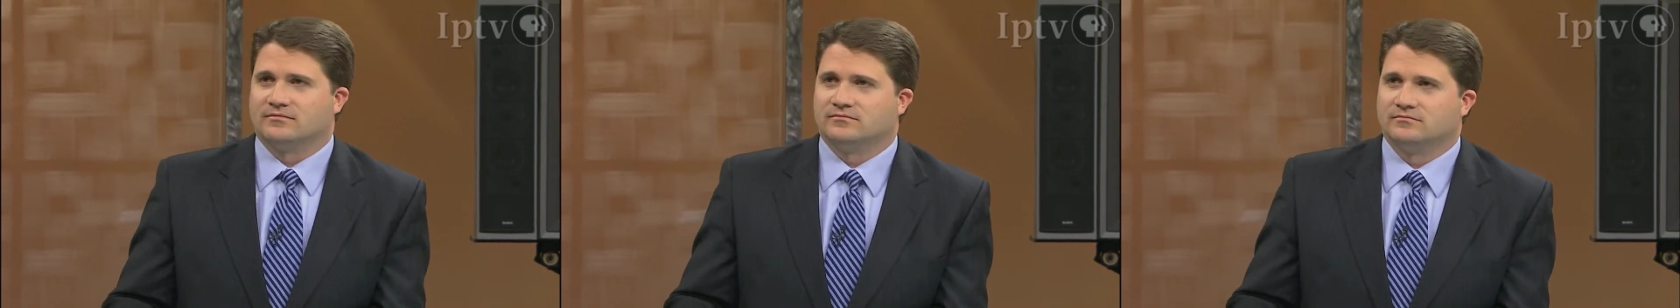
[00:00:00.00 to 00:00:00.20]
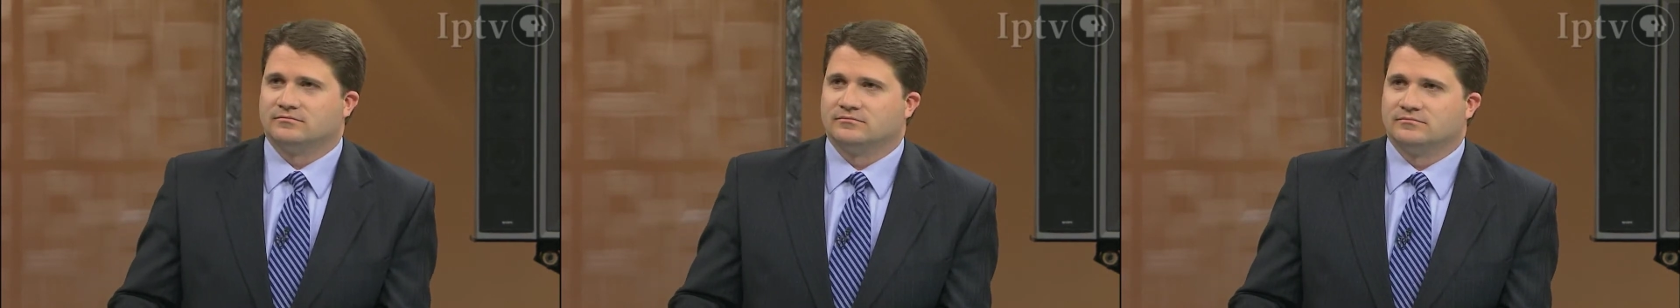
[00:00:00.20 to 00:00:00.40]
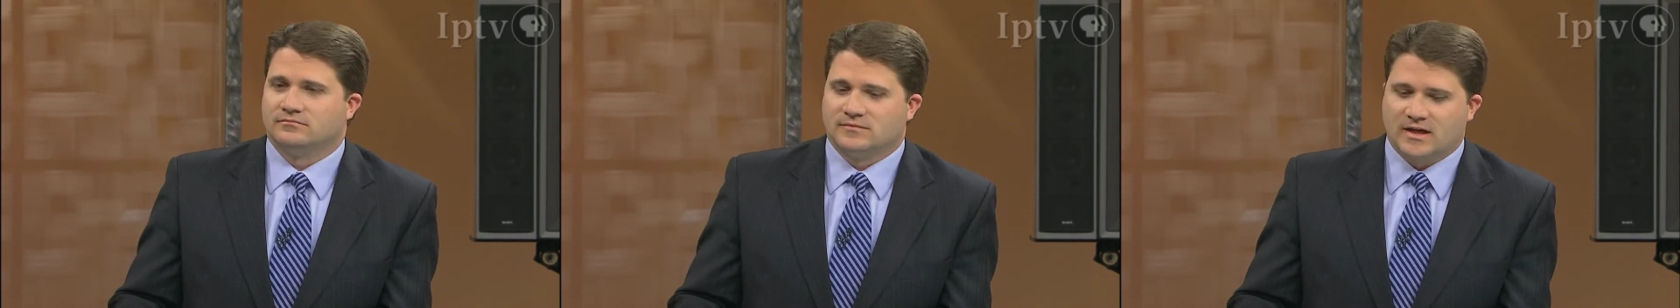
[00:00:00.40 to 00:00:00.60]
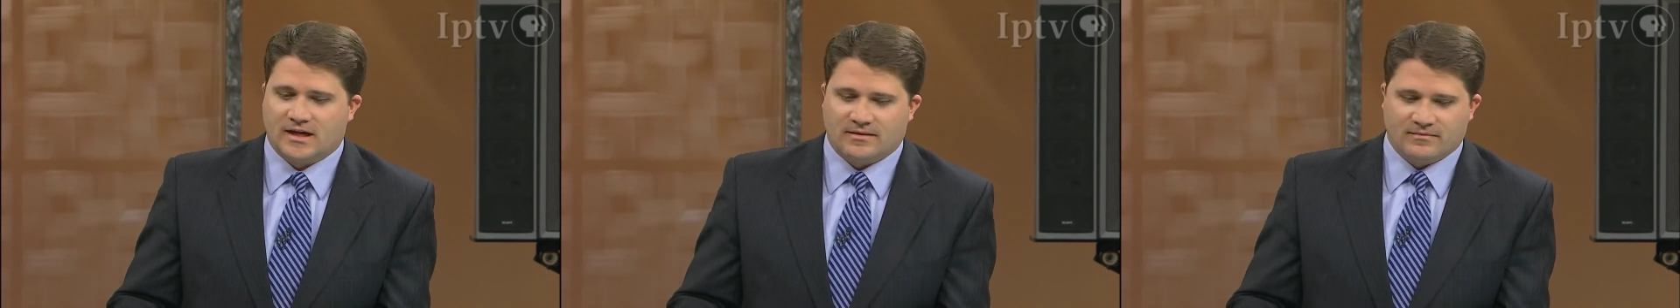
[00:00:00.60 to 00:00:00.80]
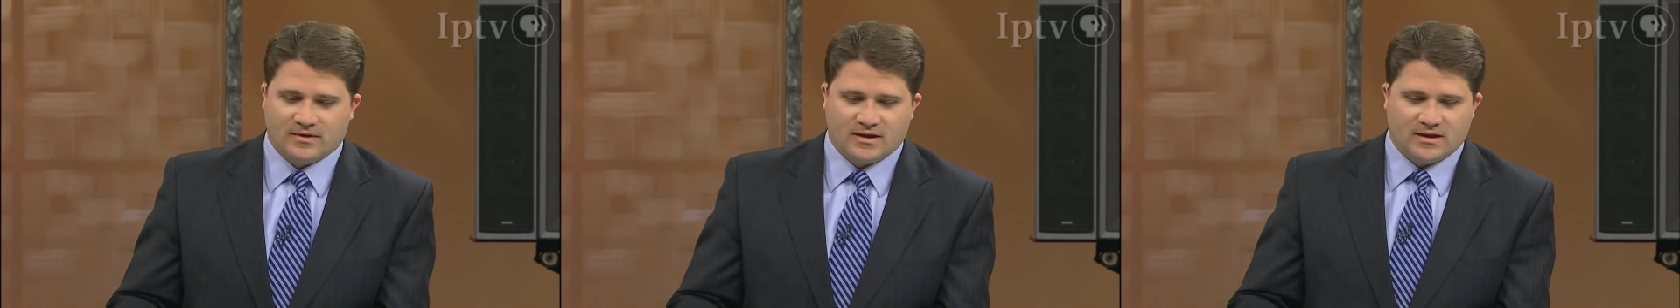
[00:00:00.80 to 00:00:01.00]
Yep.
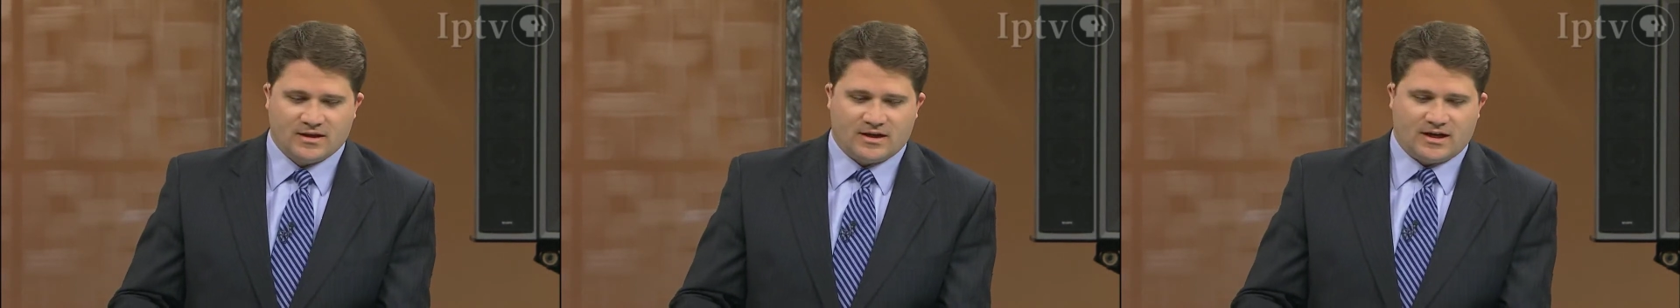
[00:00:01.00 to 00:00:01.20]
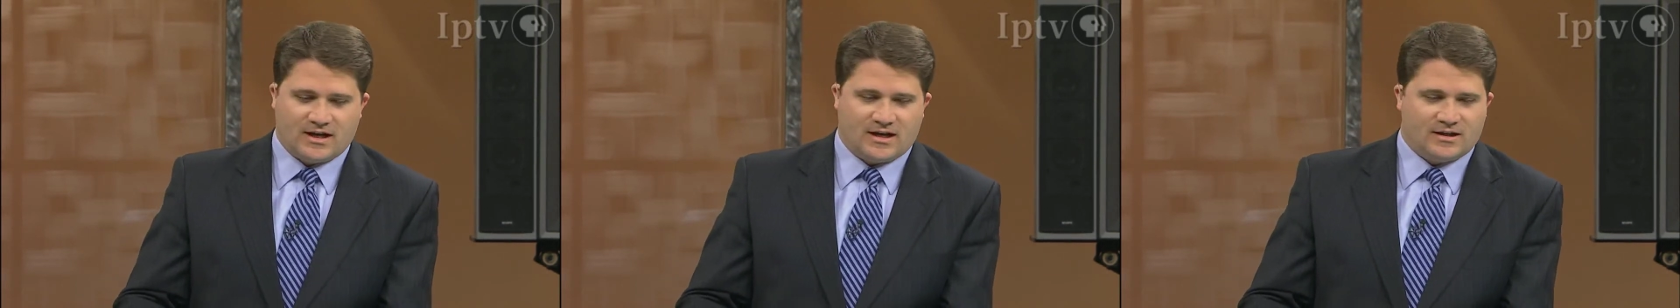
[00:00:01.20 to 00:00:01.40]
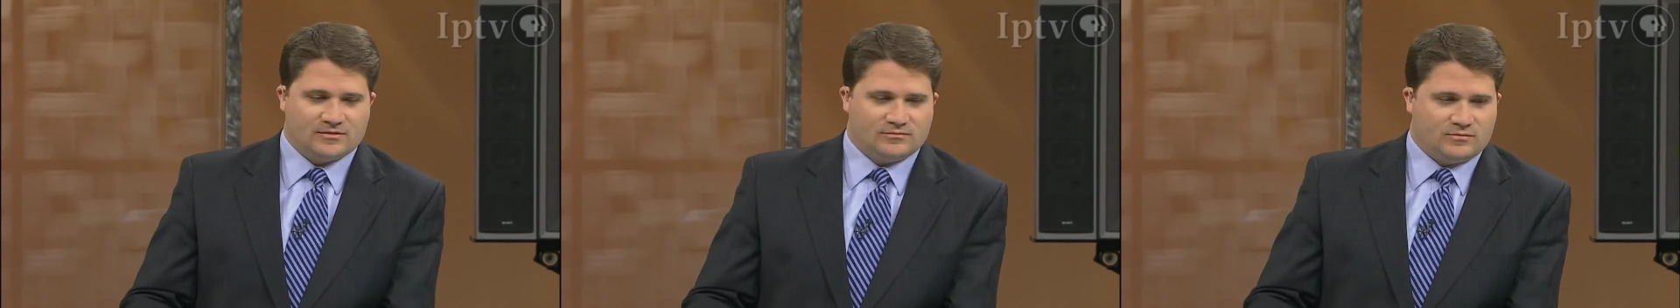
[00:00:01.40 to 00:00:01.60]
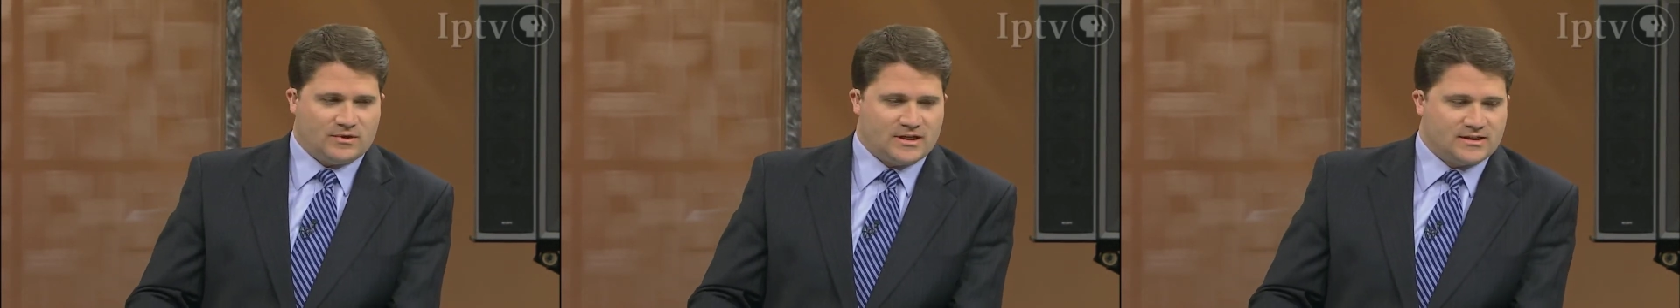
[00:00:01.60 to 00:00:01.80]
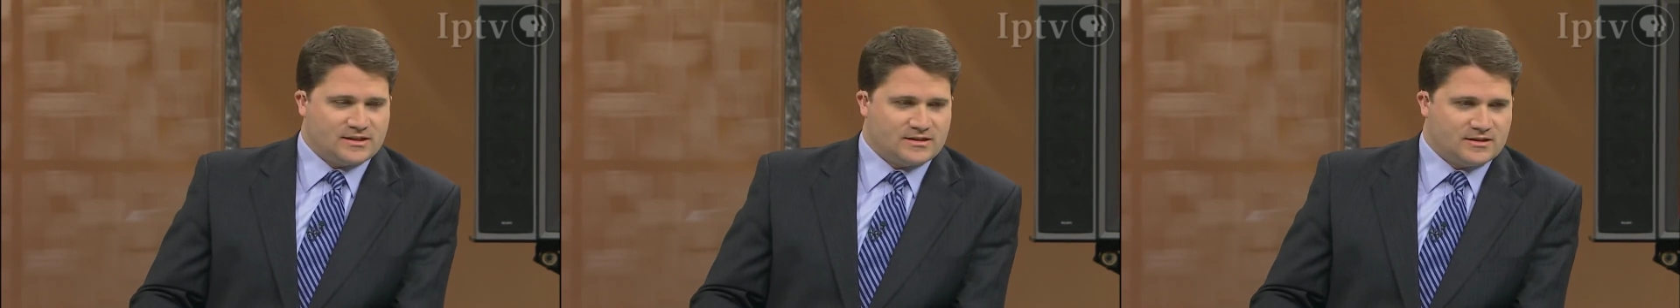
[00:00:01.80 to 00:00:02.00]
Yeah. Uh, well,
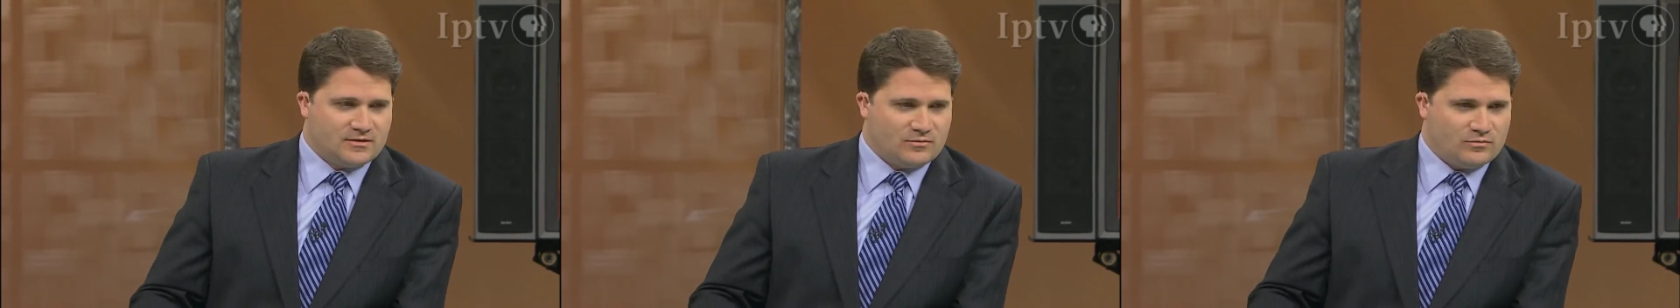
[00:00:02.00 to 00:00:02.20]
let's,